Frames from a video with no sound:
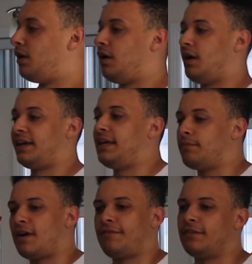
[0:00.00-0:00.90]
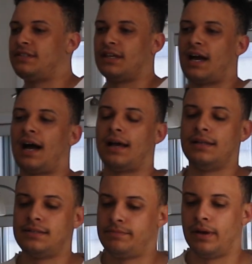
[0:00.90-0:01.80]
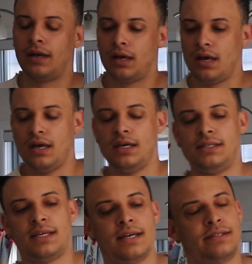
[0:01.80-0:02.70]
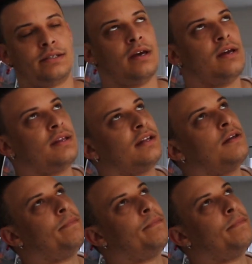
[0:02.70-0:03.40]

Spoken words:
I keep referencing Heinz, but he says that the